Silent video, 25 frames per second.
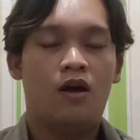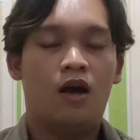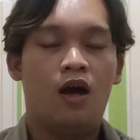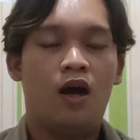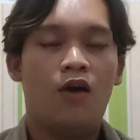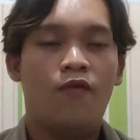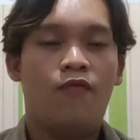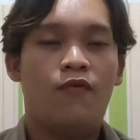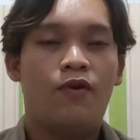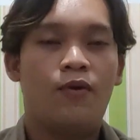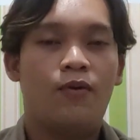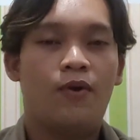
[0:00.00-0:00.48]

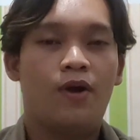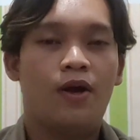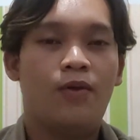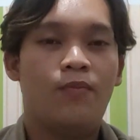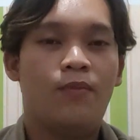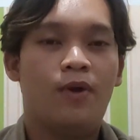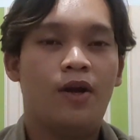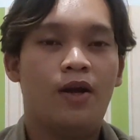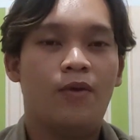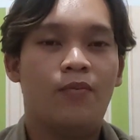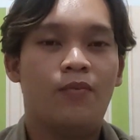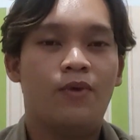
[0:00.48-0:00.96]
Hi
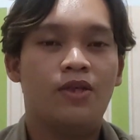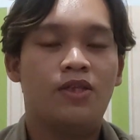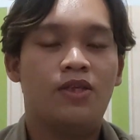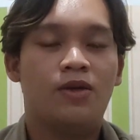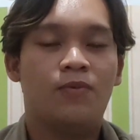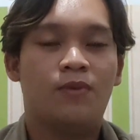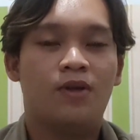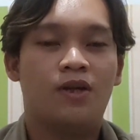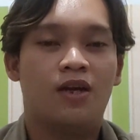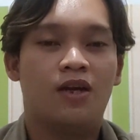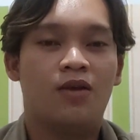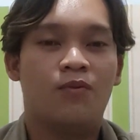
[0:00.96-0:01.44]
everyone, my name
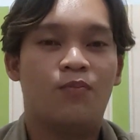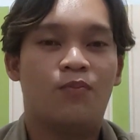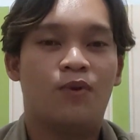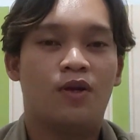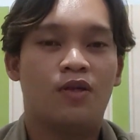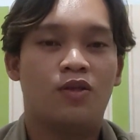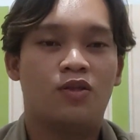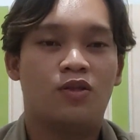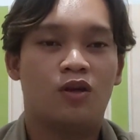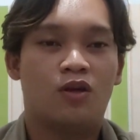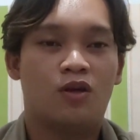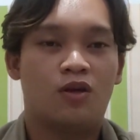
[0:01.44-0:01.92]
is Ahmad
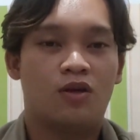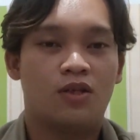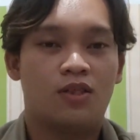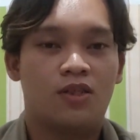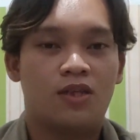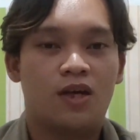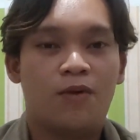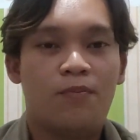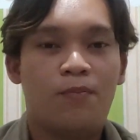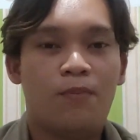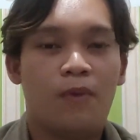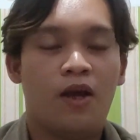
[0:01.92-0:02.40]
Prasetyo
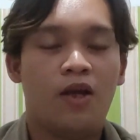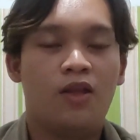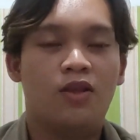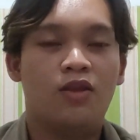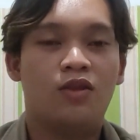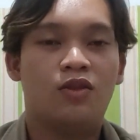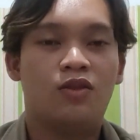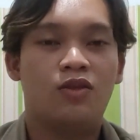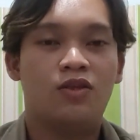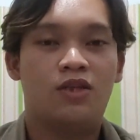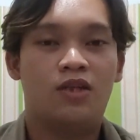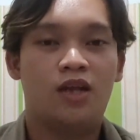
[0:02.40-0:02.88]
Rojab,
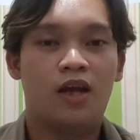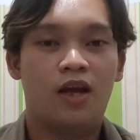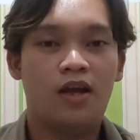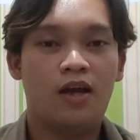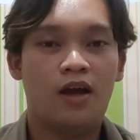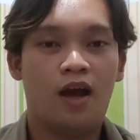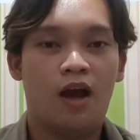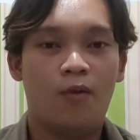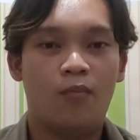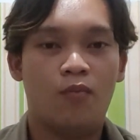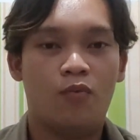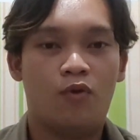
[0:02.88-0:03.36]
and
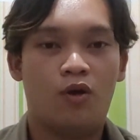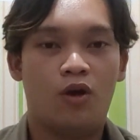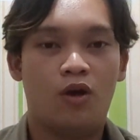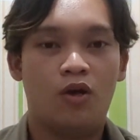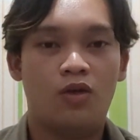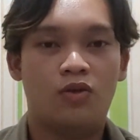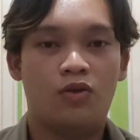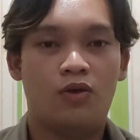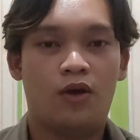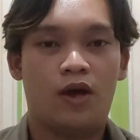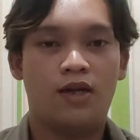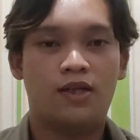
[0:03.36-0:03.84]
today I'm
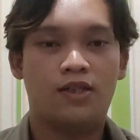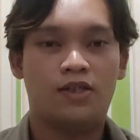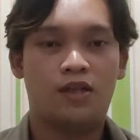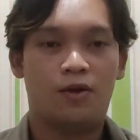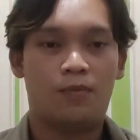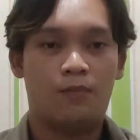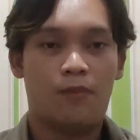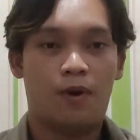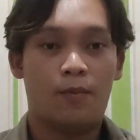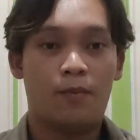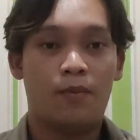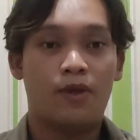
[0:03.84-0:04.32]
going to
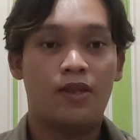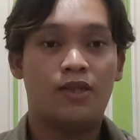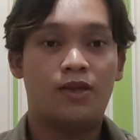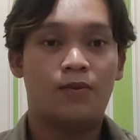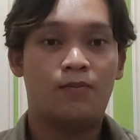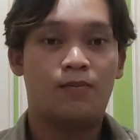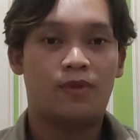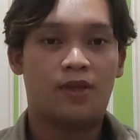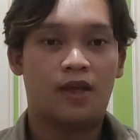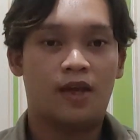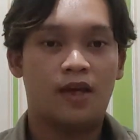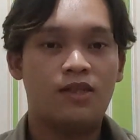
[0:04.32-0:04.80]
answer my
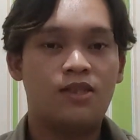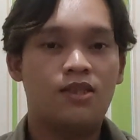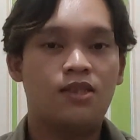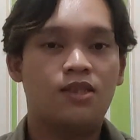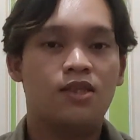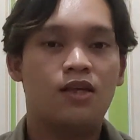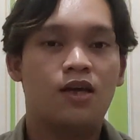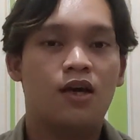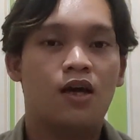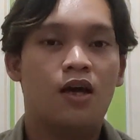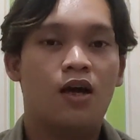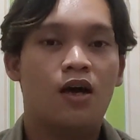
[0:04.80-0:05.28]
midterm
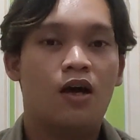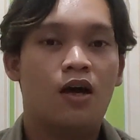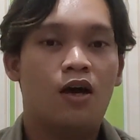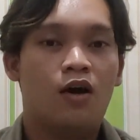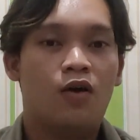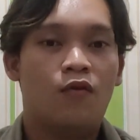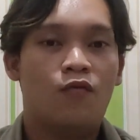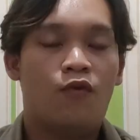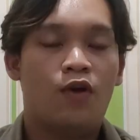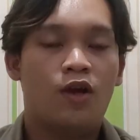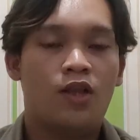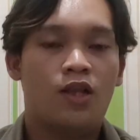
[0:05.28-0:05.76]
test
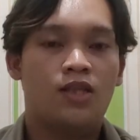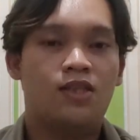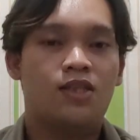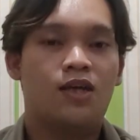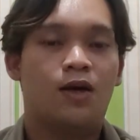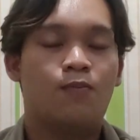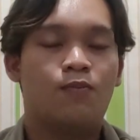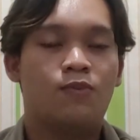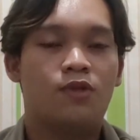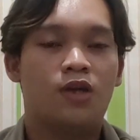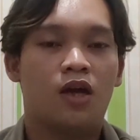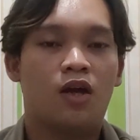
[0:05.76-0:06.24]
for the
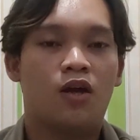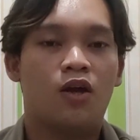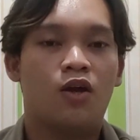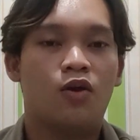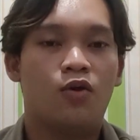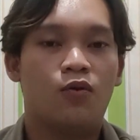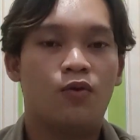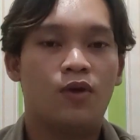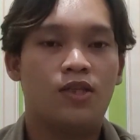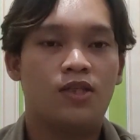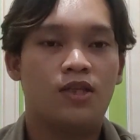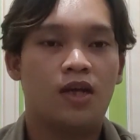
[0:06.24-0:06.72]
subject
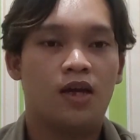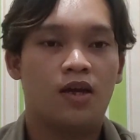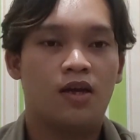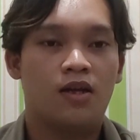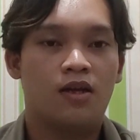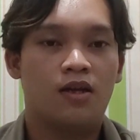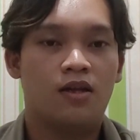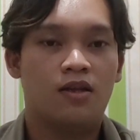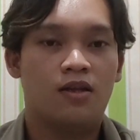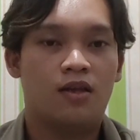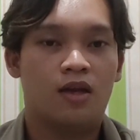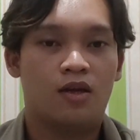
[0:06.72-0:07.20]
language
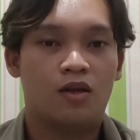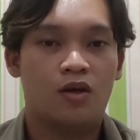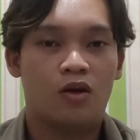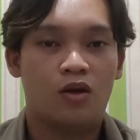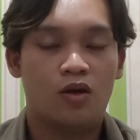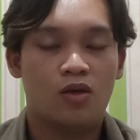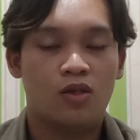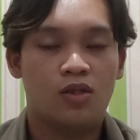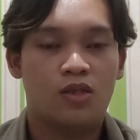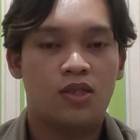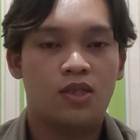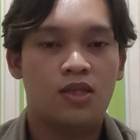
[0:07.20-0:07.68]
and
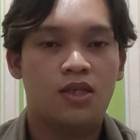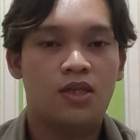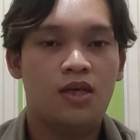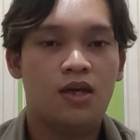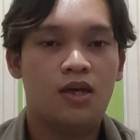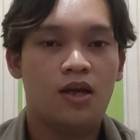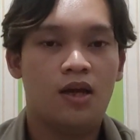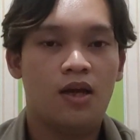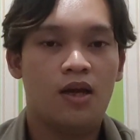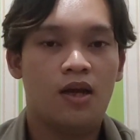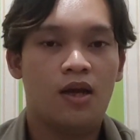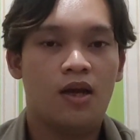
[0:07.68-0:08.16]

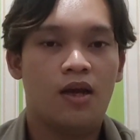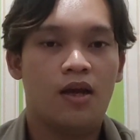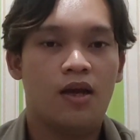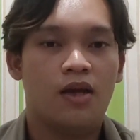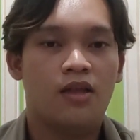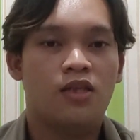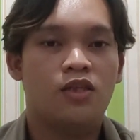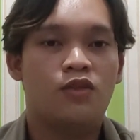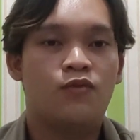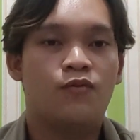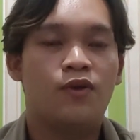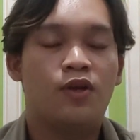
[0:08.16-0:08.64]
technology.
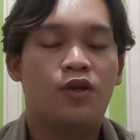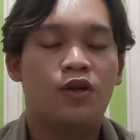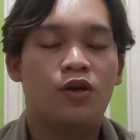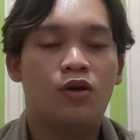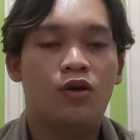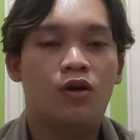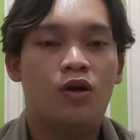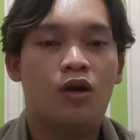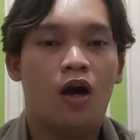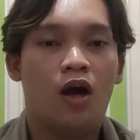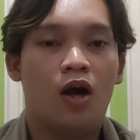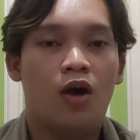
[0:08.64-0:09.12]
In this
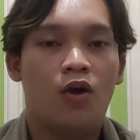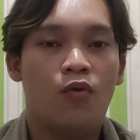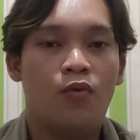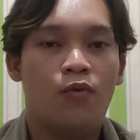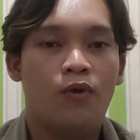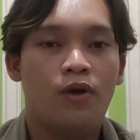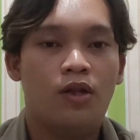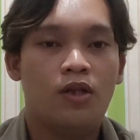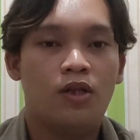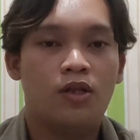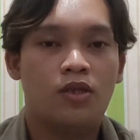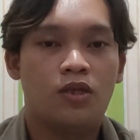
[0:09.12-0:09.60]
video, I
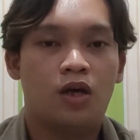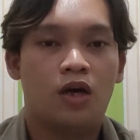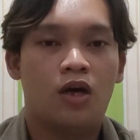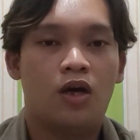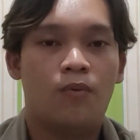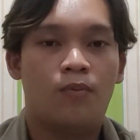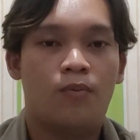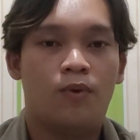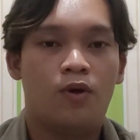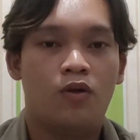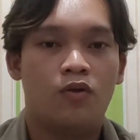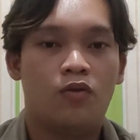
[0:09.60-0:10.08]
will
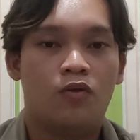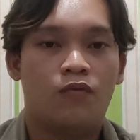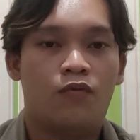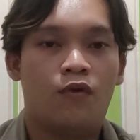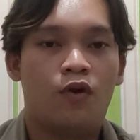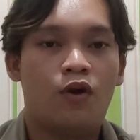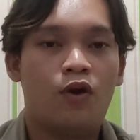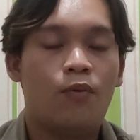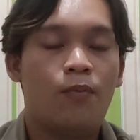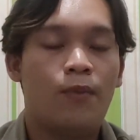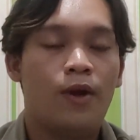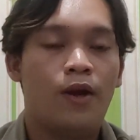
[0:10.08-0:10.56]
talk about
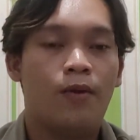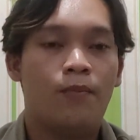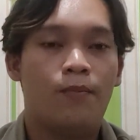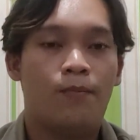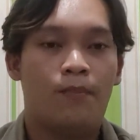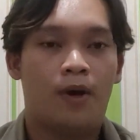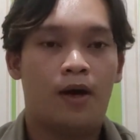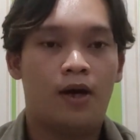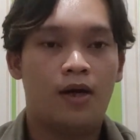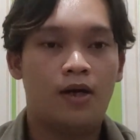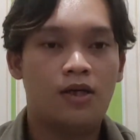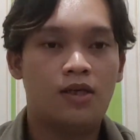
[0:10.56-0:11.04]
four
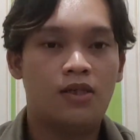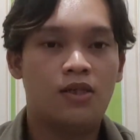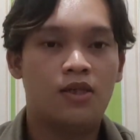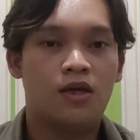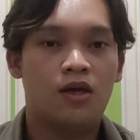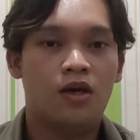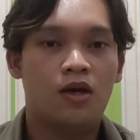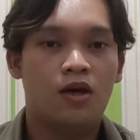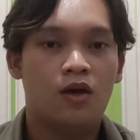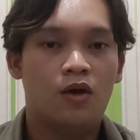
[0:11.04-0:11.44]
main parts.